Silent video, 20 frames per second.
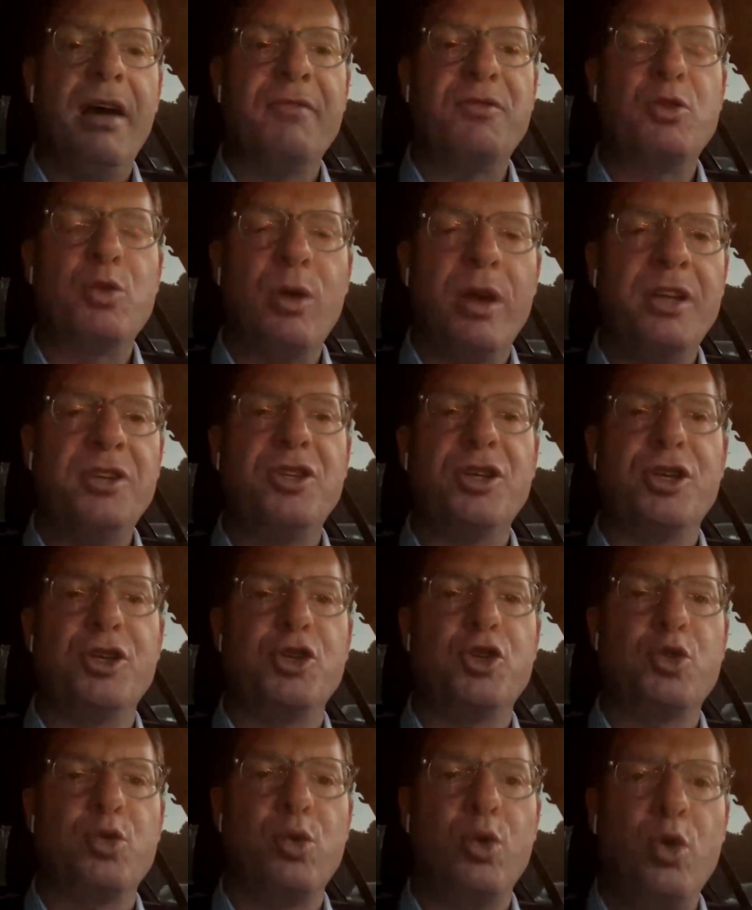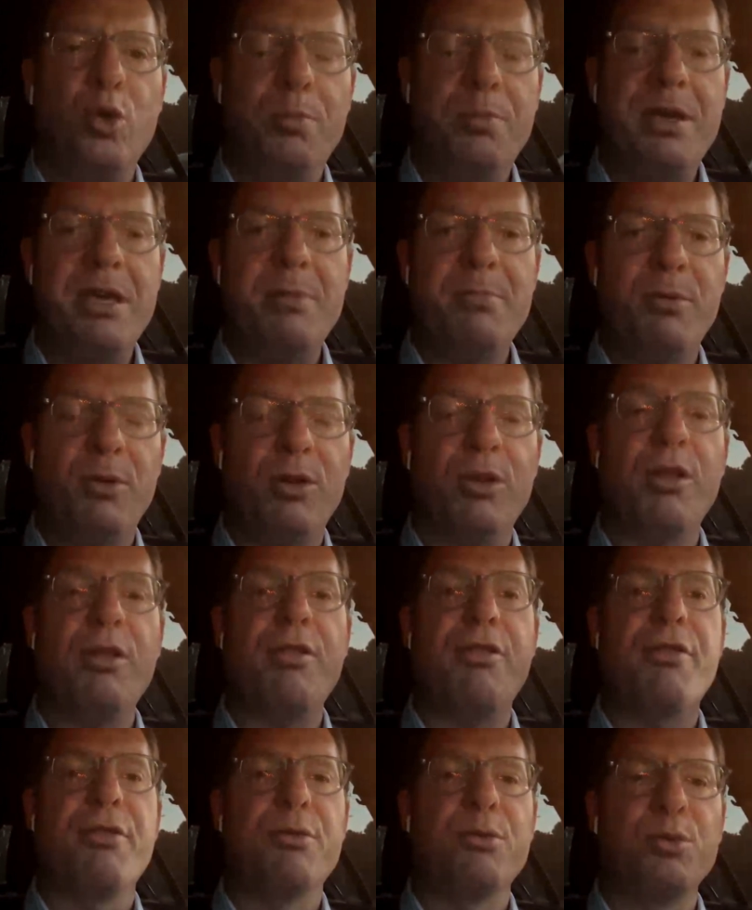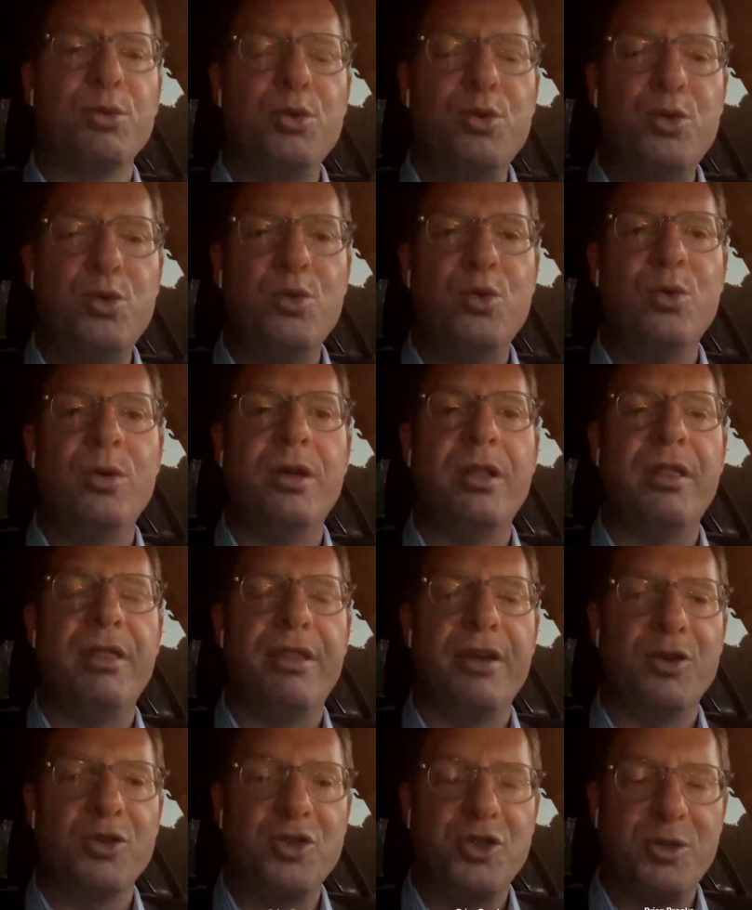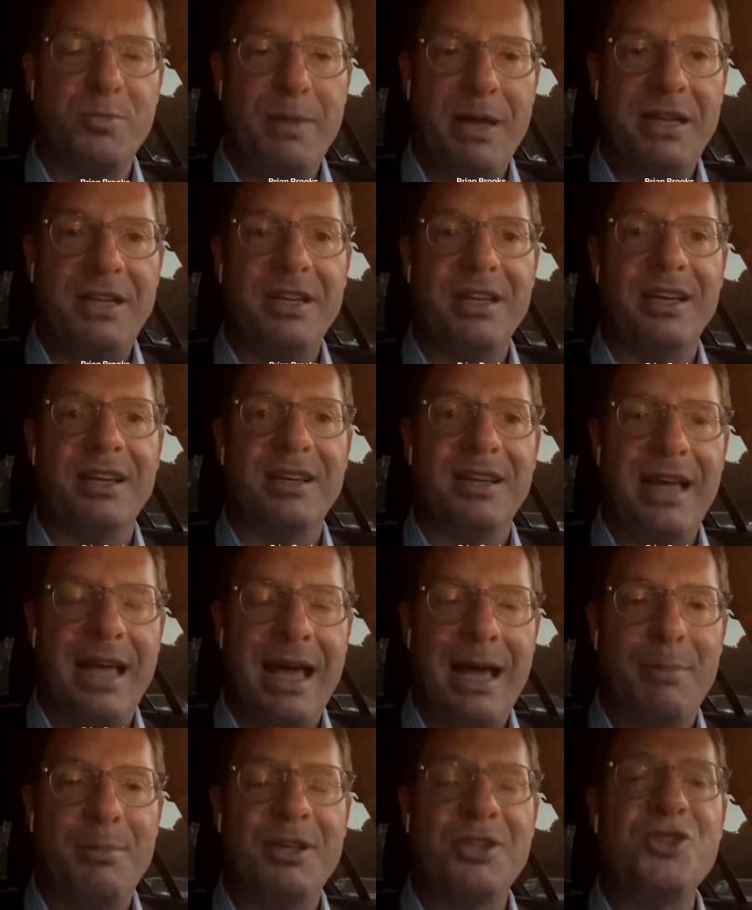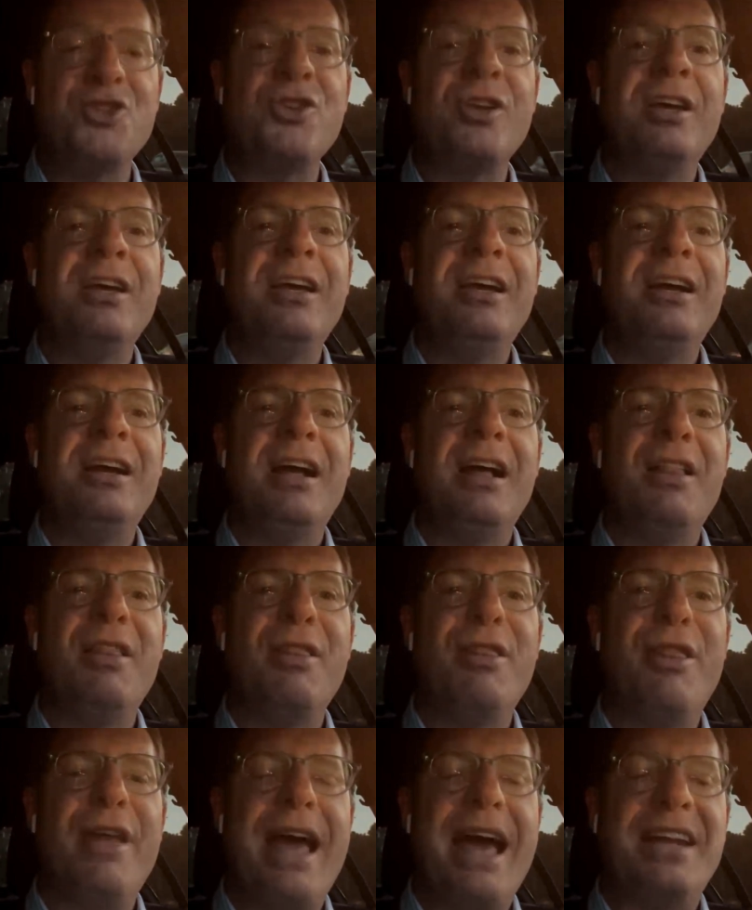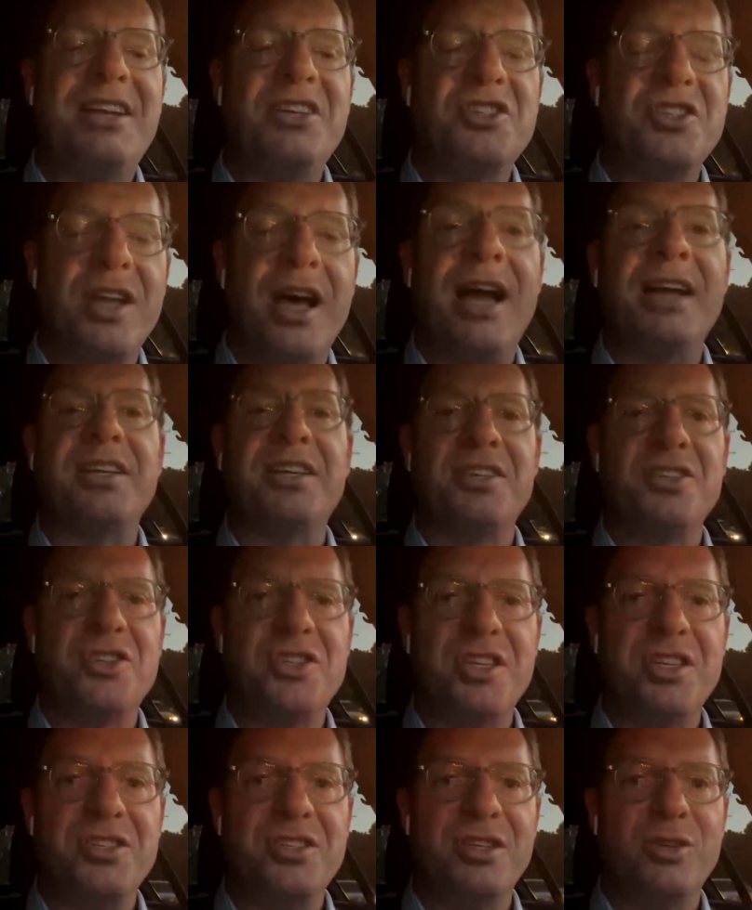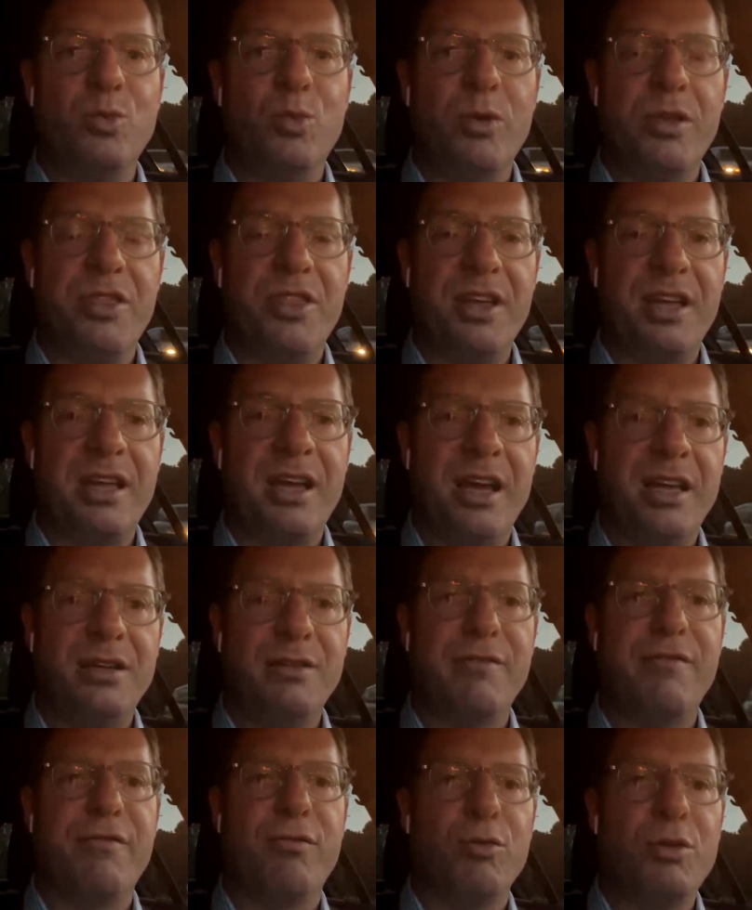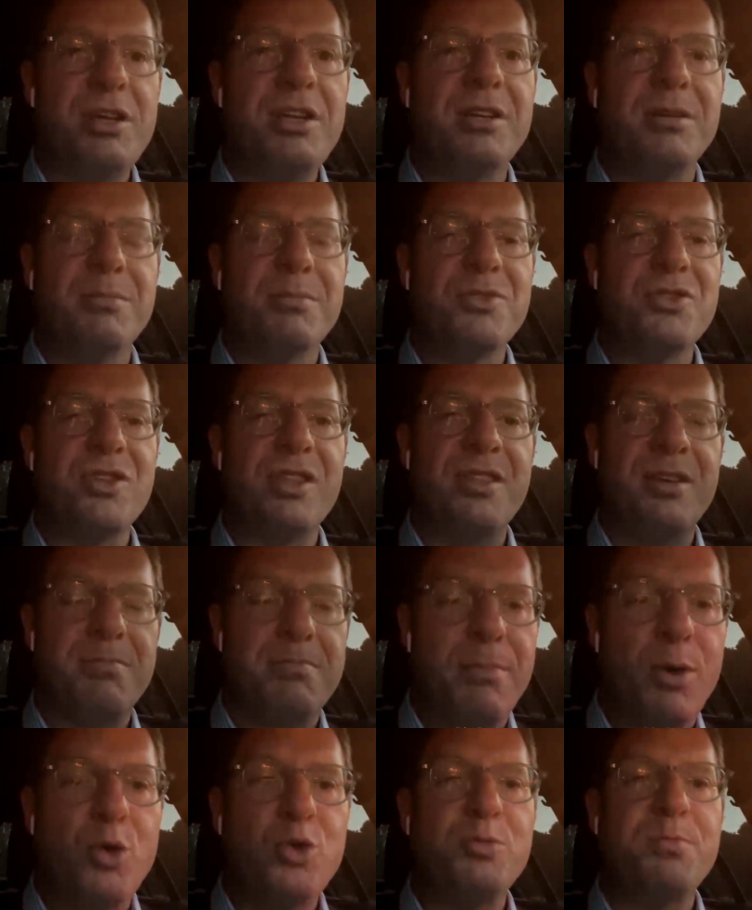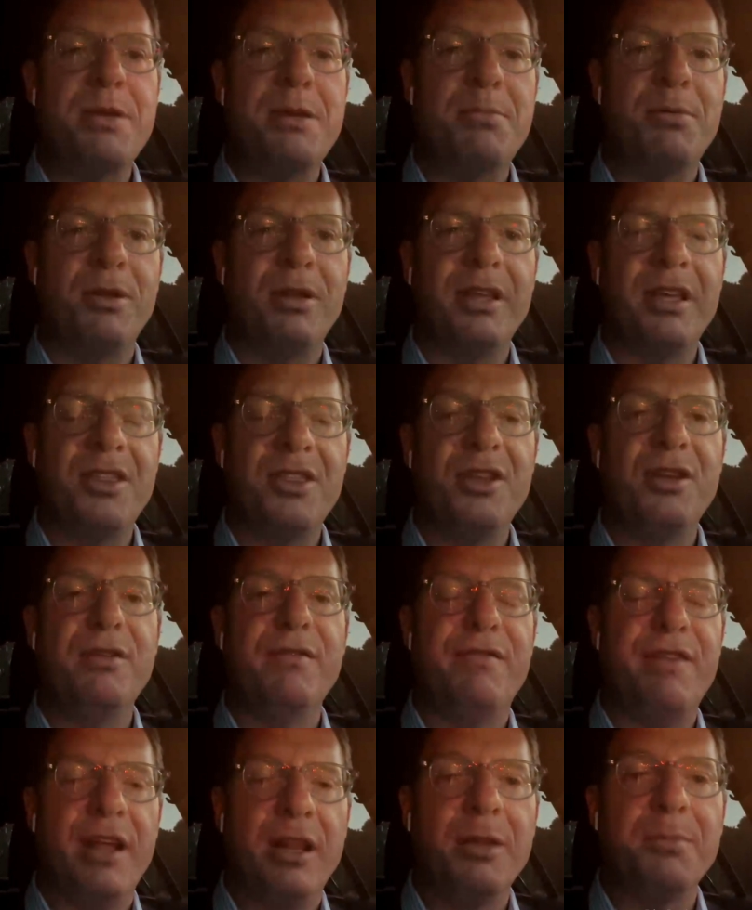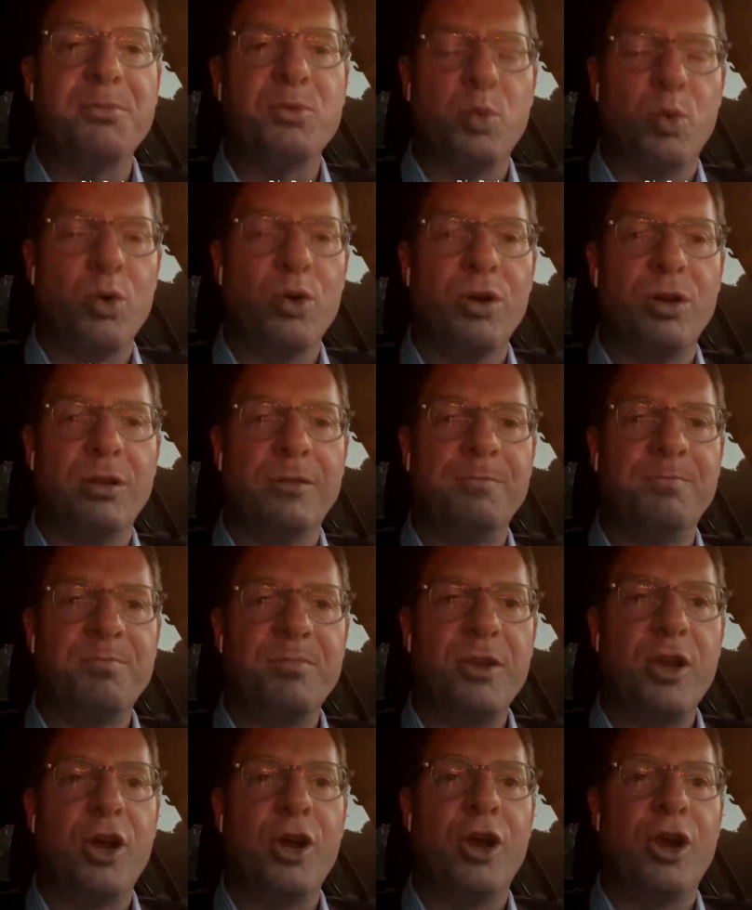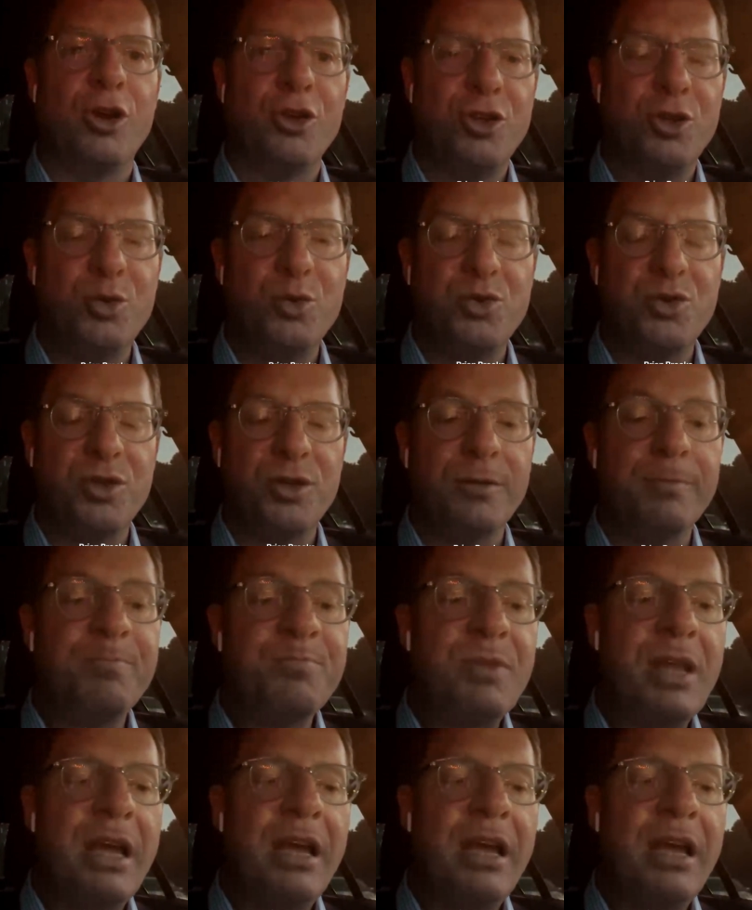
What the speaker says: of trying to control people through their spending habits that is not consistent with the kind of freedoms that most people in the developed world are used to.